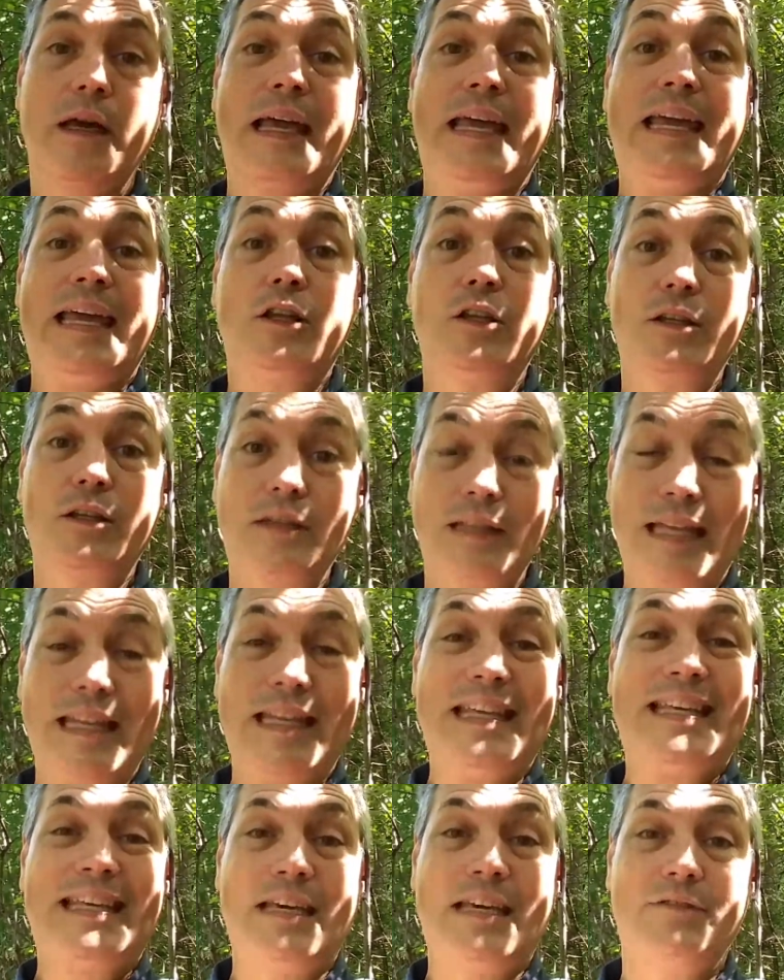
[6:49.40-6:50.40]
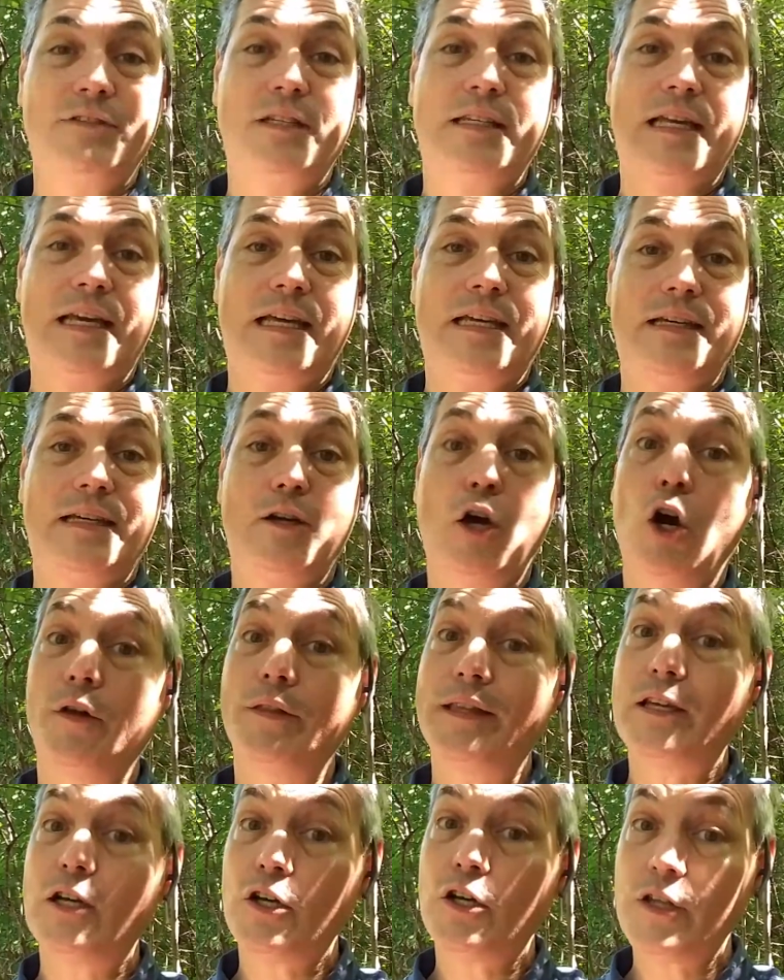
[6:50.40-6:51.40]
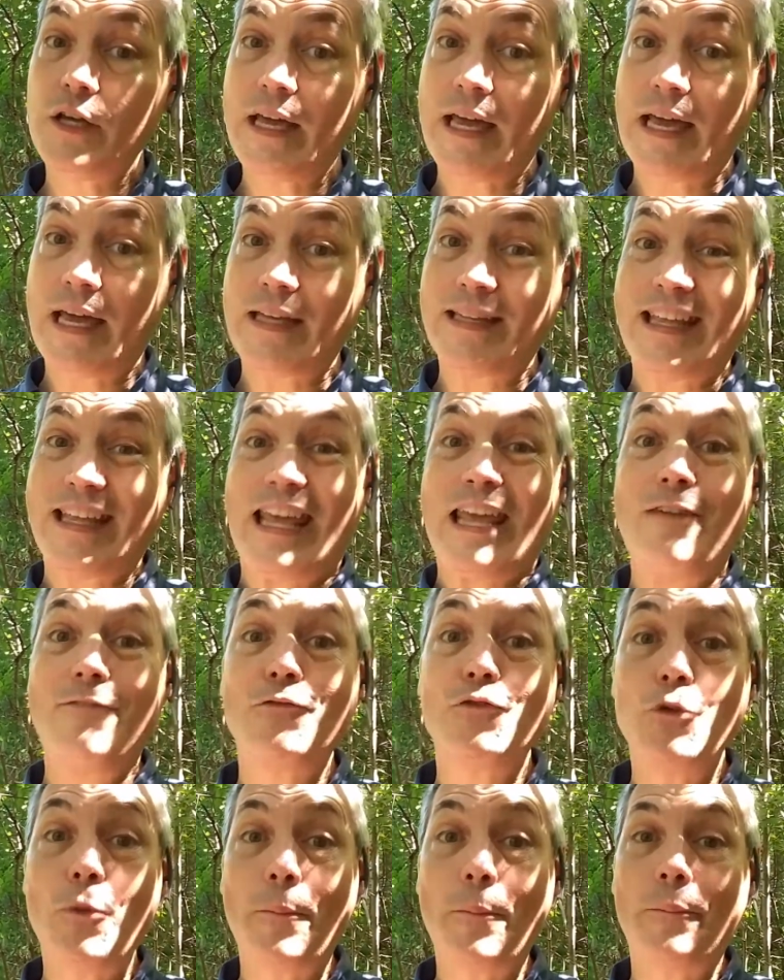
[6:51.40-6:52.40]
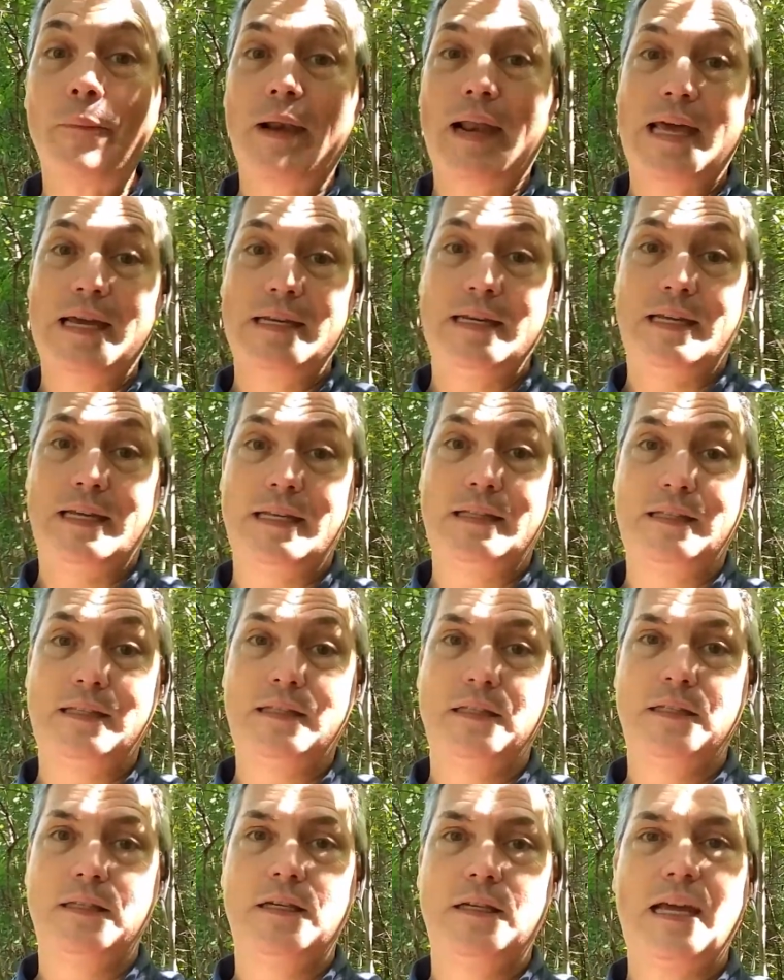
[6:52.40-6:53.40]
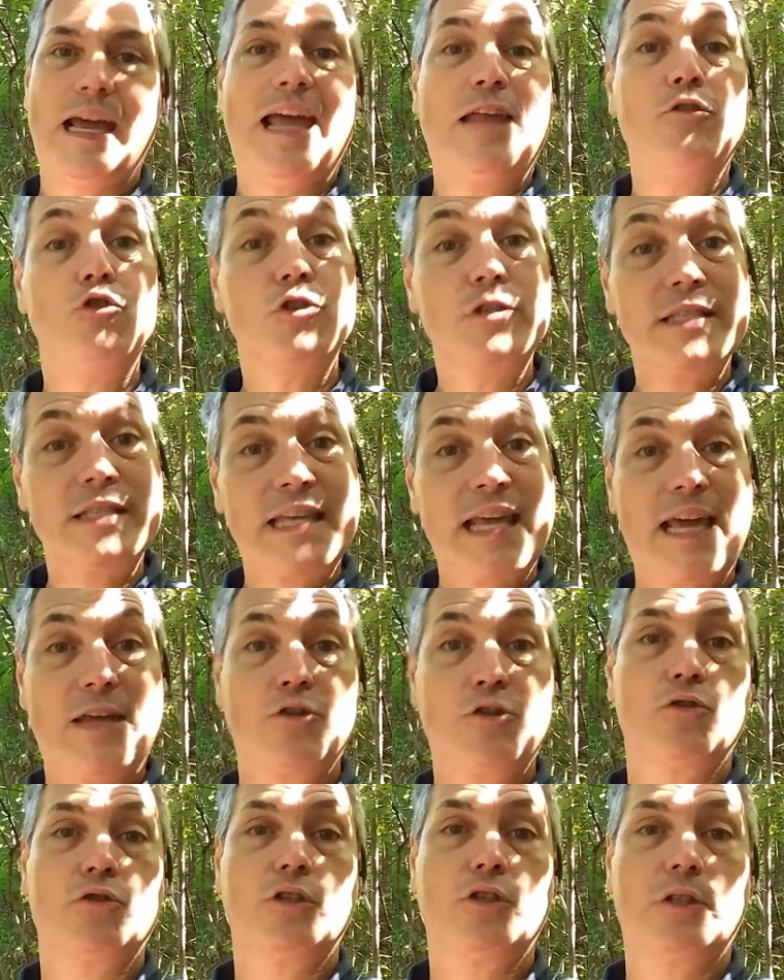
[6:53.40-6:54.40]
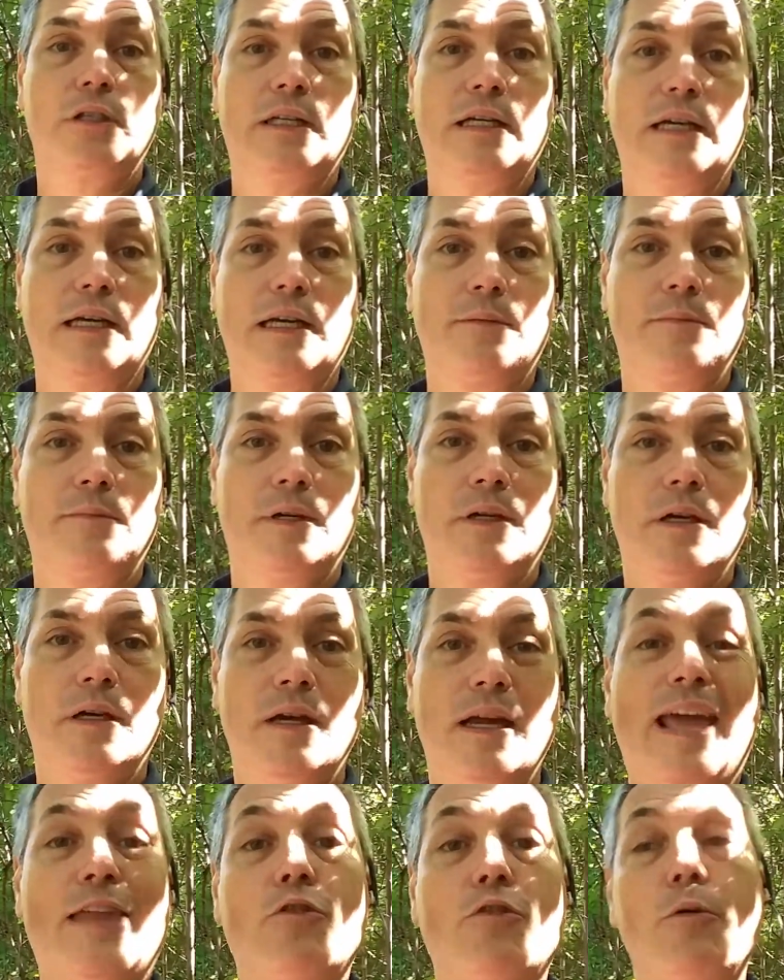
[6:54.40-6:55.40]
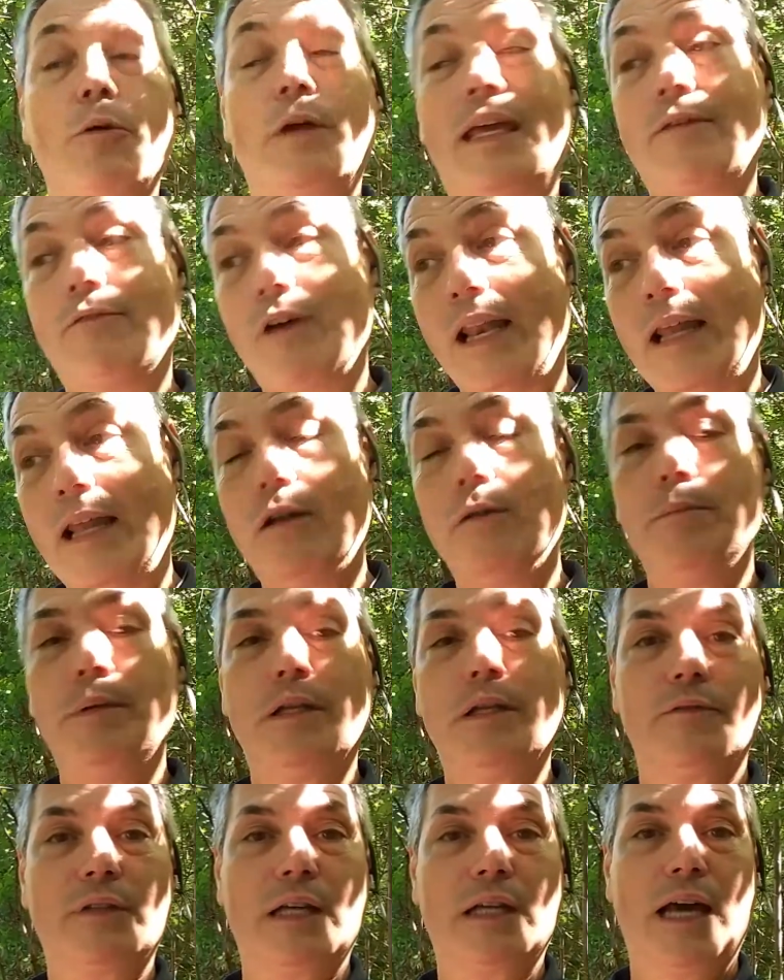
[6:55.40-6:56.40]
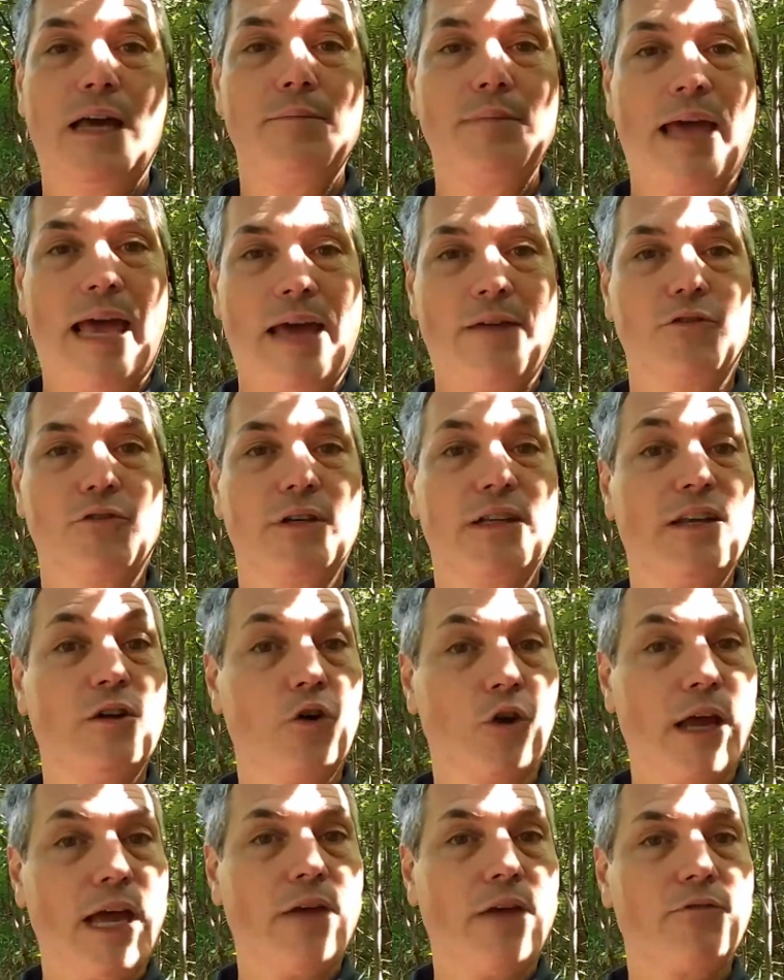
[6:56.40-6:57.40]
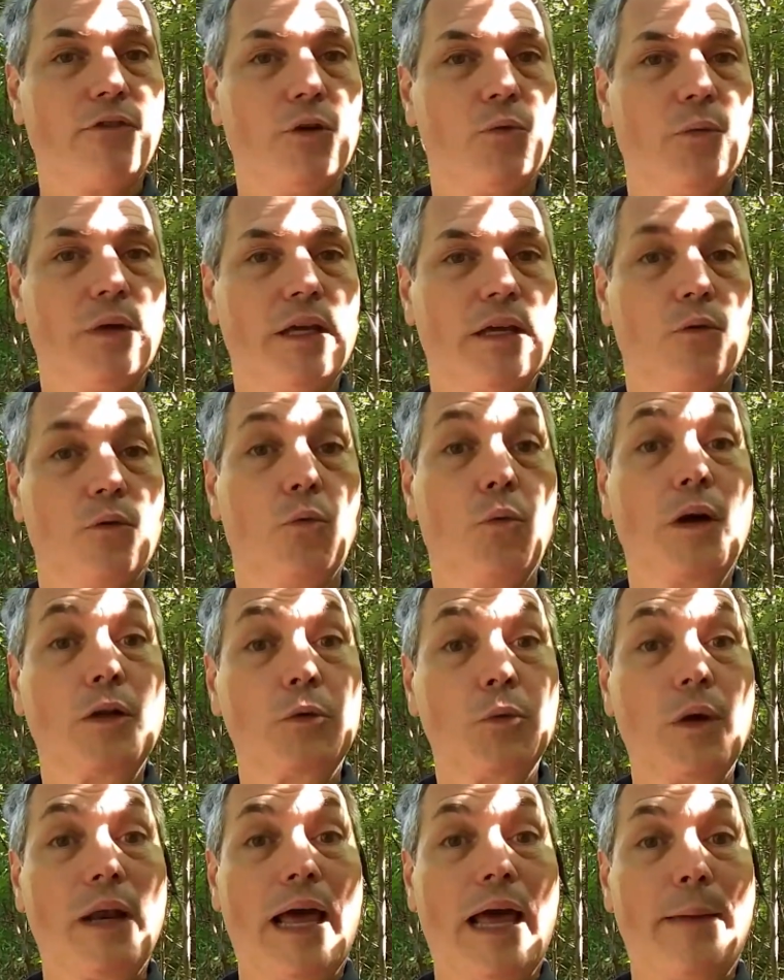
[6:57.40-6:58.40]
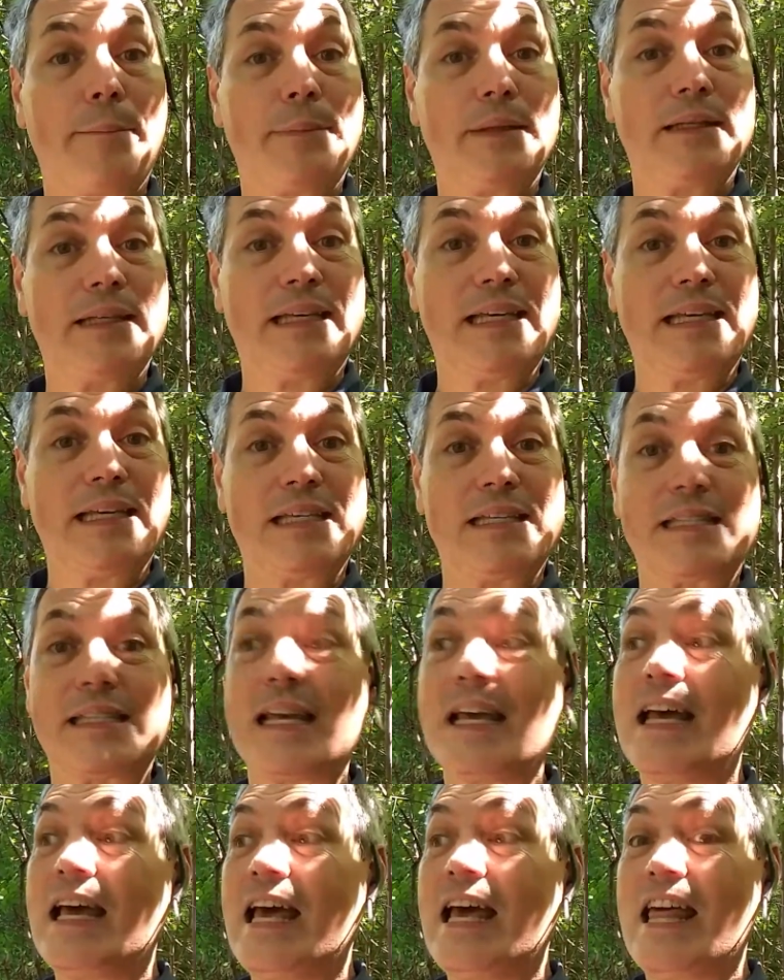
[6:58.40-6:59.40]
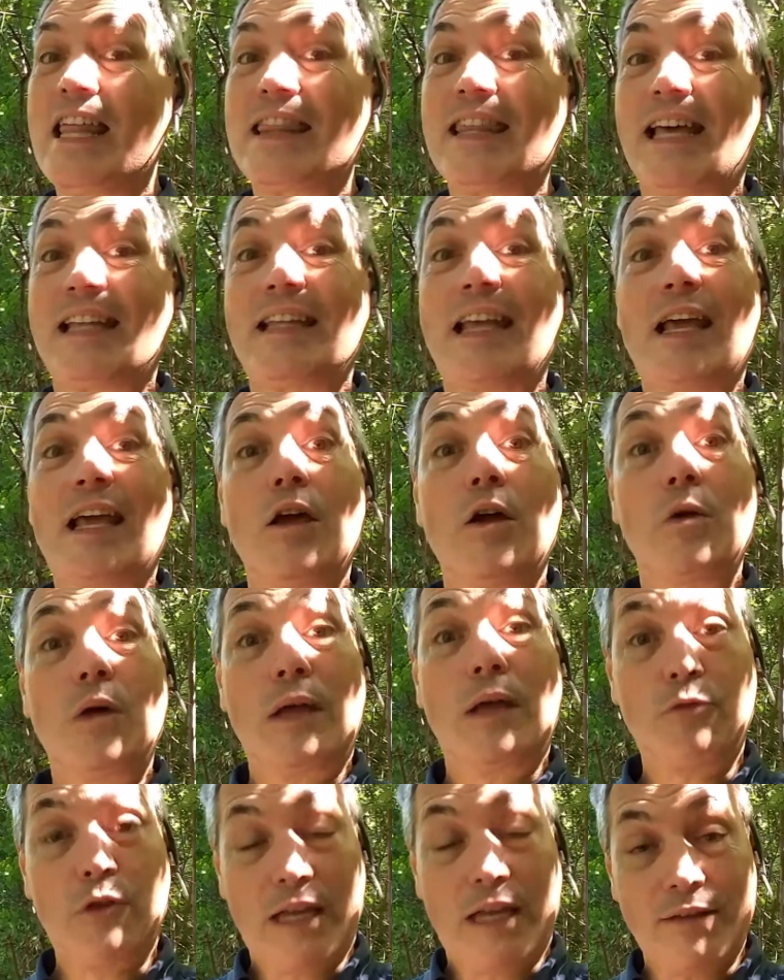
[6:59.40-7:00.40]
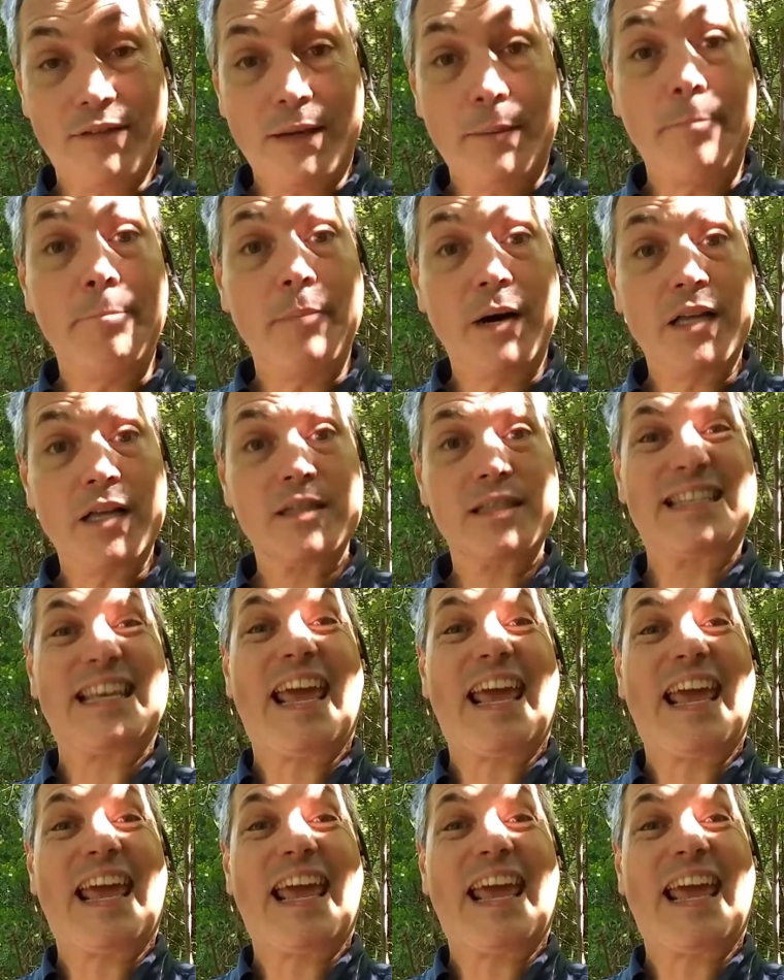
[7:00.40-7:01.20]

in any given day. On the other hand, if you plan it and you schedule the time and you give a little bit of time every day or every week, what will happen is that given months